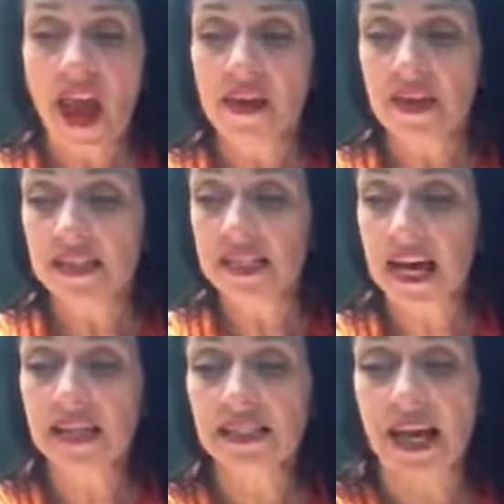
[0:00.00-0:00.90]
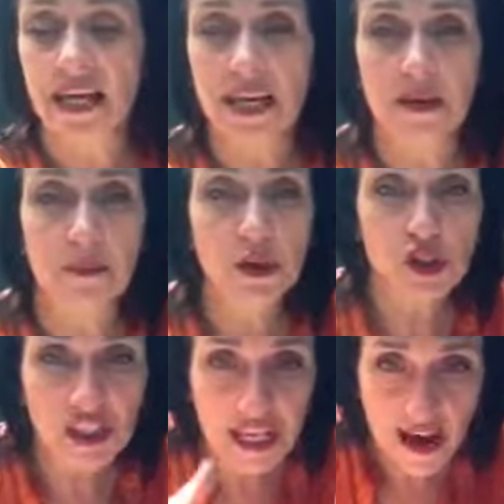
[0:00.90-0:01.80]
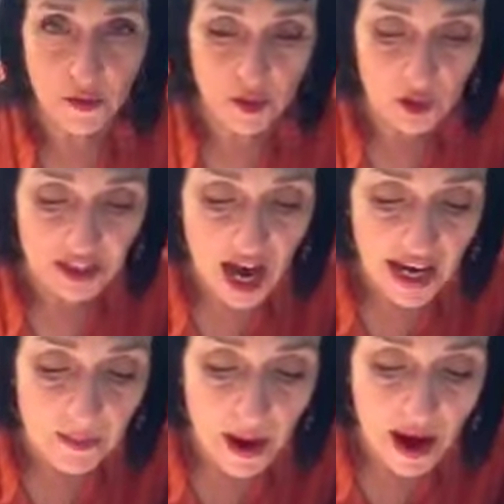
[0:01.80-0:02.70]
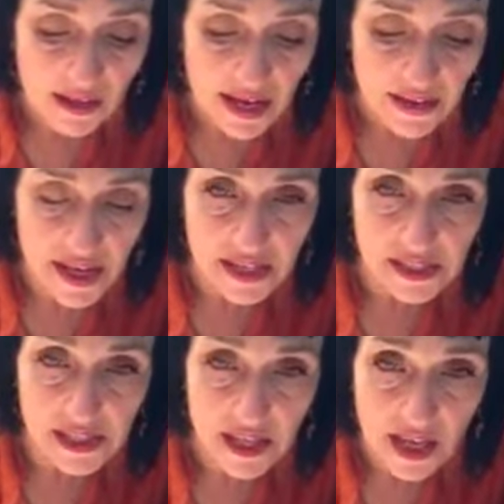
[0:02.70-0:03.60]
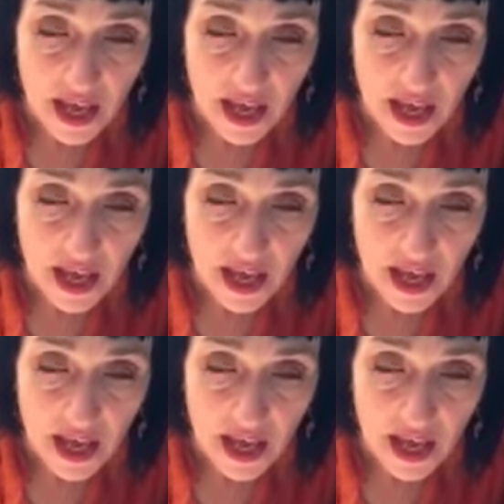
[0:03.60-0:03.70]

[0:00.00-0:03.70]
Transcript: And then take a second and push it together into a tiny pile like this.